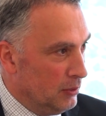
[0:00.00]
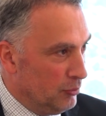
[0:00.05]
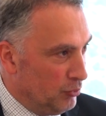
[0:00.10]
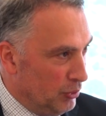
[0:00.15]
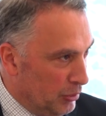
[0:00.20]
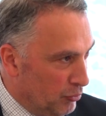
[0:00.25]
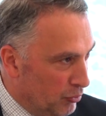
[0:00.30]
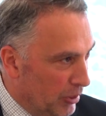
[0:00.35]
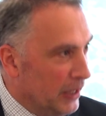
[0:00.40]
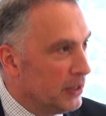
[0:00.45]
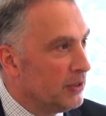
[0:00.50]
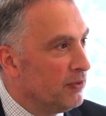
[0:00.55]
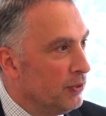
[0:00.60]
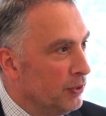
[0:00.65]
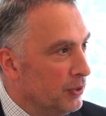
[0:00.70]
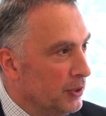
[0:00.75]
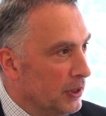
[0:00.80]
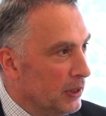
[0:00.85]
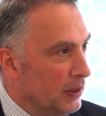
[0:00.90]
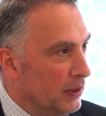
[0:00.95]

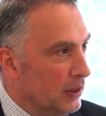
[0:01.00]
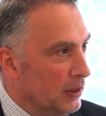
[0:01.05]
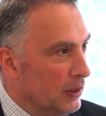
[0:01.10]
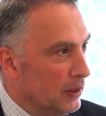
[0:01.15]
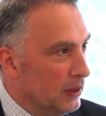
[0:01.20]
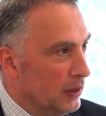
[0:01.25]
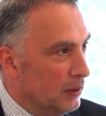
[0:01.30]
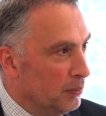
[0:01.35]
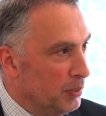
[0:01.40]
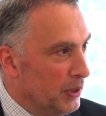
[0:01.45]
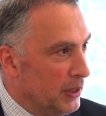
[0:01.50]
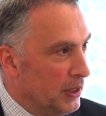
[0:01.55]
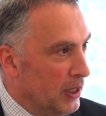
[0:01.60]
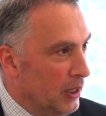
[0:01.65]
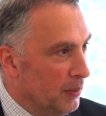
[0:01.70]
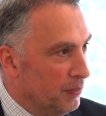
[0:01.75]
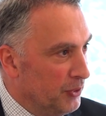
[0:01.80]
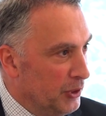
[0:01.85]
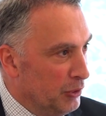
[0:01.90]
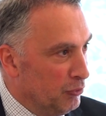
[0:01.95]
regretfully
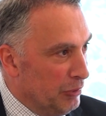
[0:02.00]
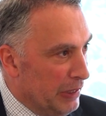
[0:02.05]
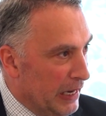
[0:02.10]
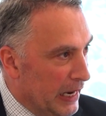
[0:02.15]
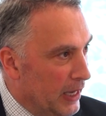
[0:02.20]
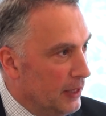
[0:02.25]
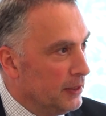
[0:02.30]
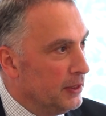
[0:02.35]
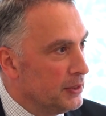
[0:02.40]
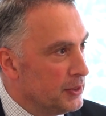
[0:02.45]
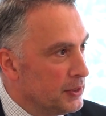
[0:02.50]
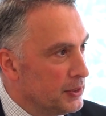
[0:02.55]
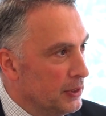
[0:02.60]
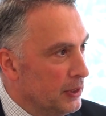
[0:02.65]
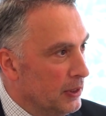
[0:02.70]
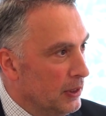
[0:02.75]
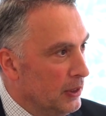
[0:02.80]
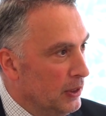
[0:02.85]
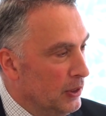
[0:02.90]
become the reality